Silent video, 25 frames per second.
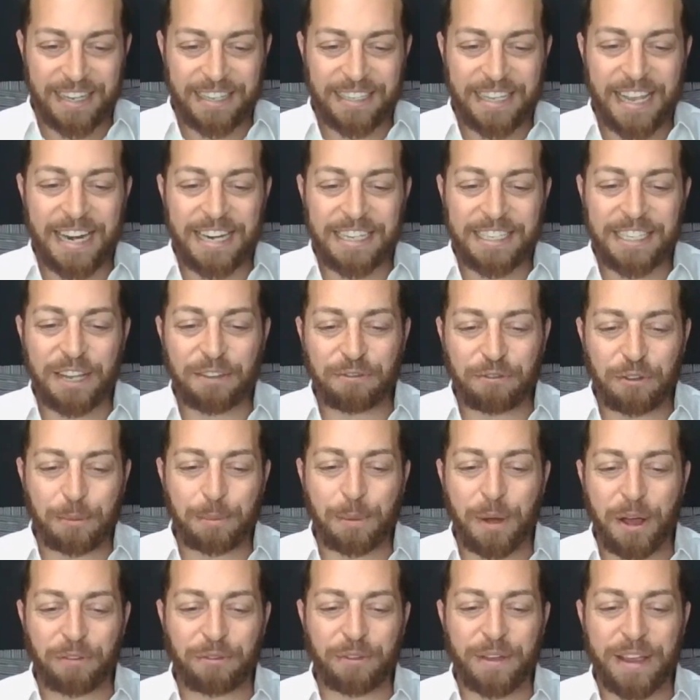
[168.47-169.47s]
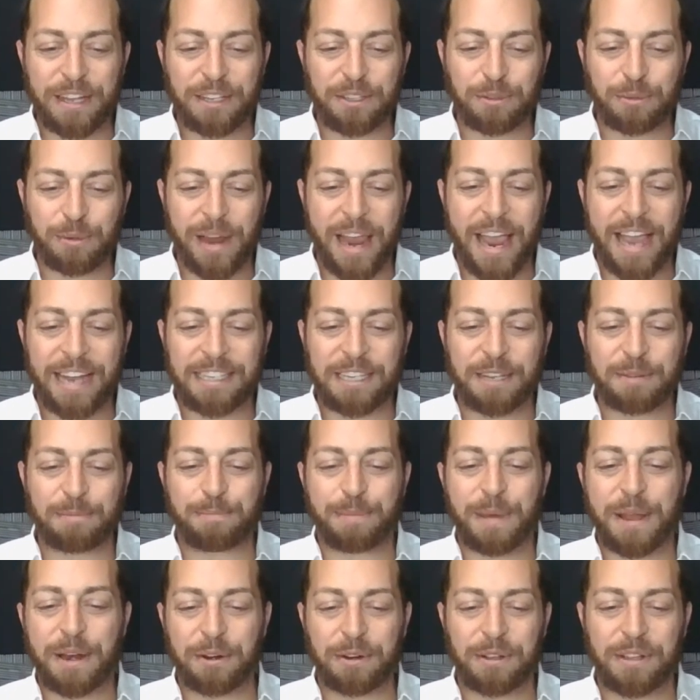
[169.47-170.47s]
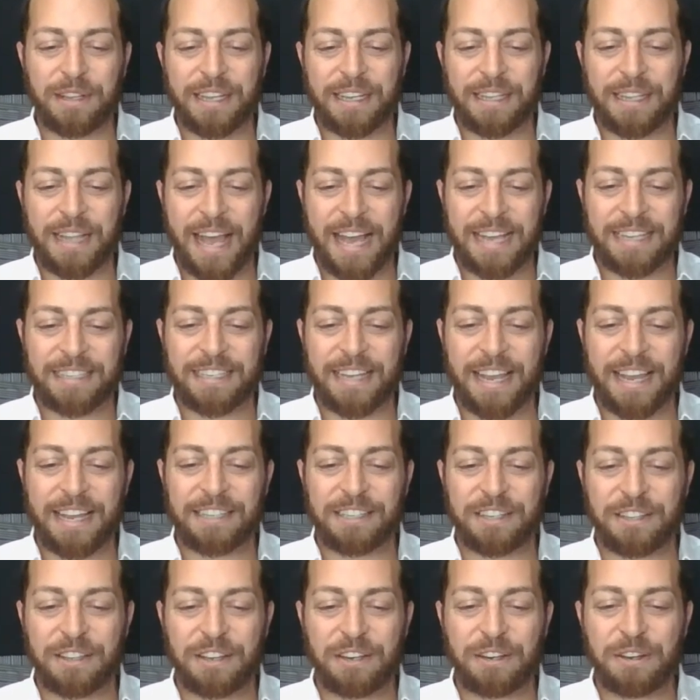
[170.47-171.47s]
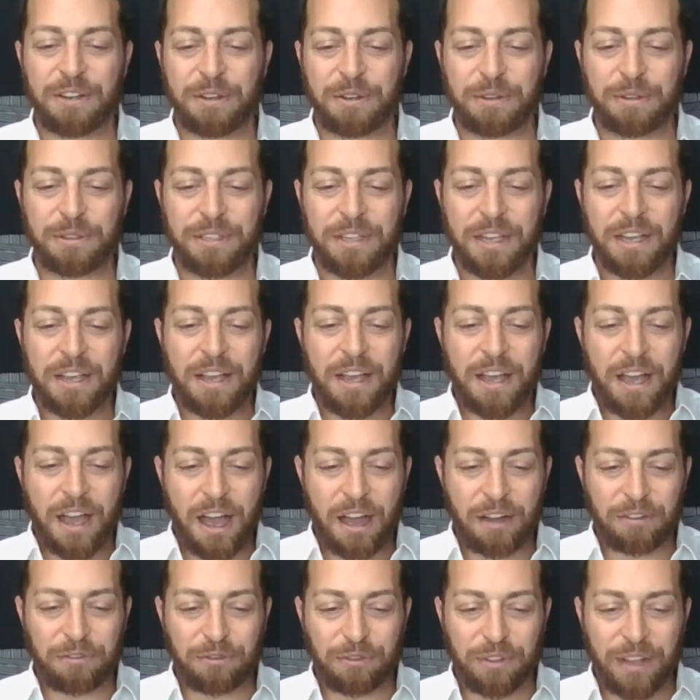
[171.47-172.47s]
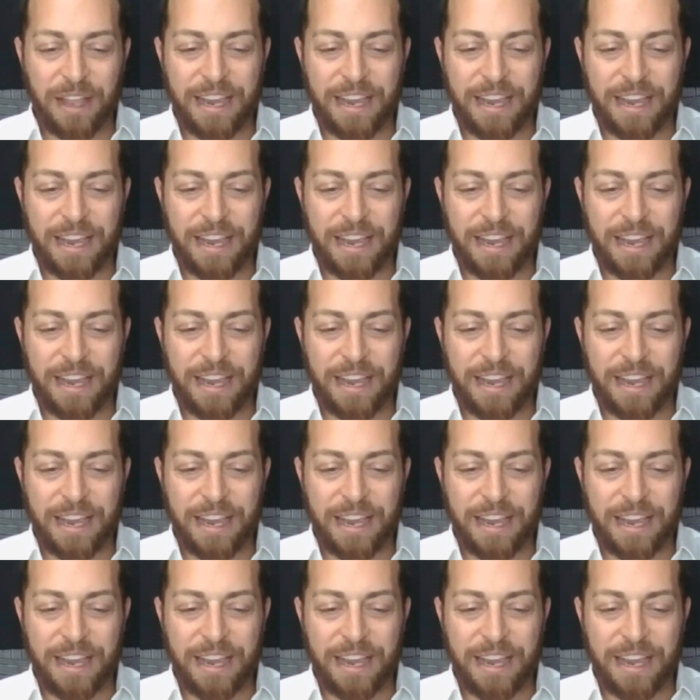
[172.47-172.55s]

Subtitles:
Tennessee football fans reacted bitterly last night to the news of